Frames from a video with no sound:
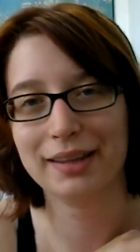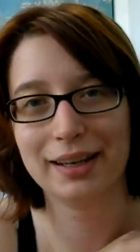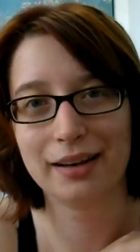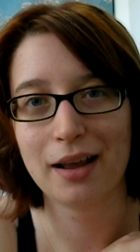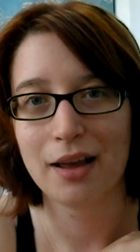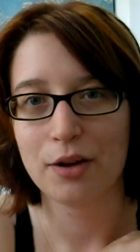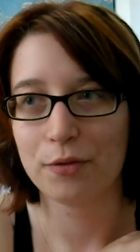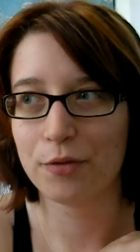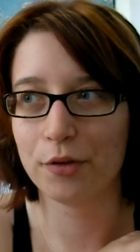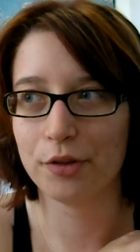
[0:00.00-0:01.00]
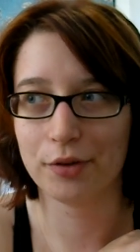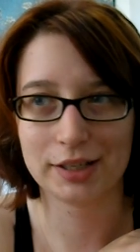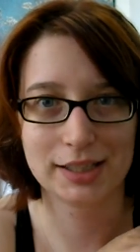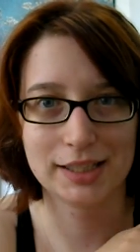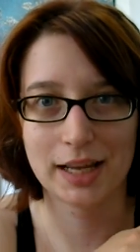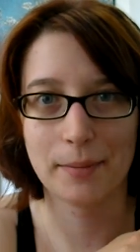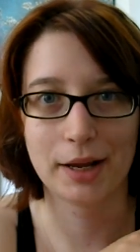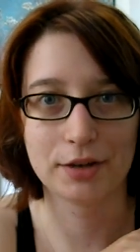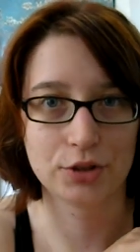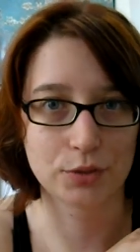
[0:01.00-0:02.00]
And then for the rest of the time
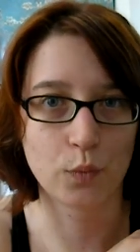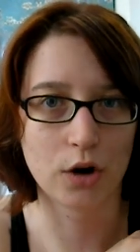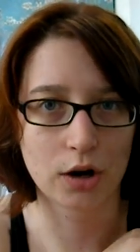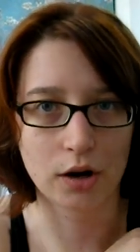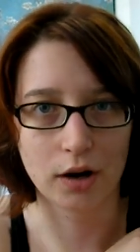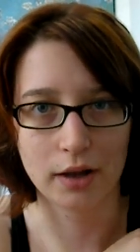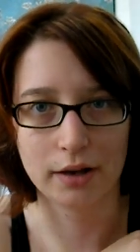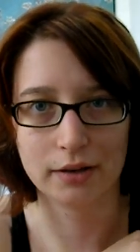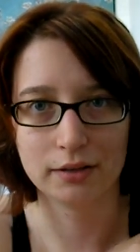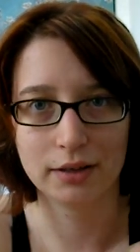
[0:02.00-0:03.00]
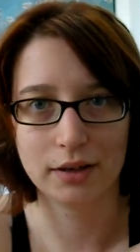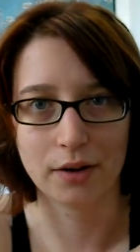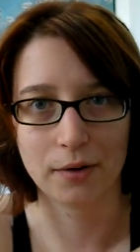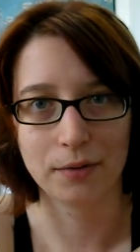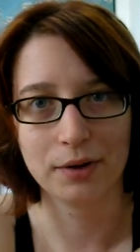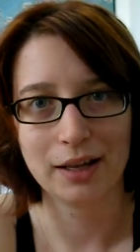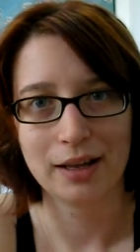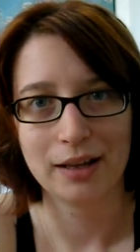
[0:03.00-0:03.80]
I can just work on, you know,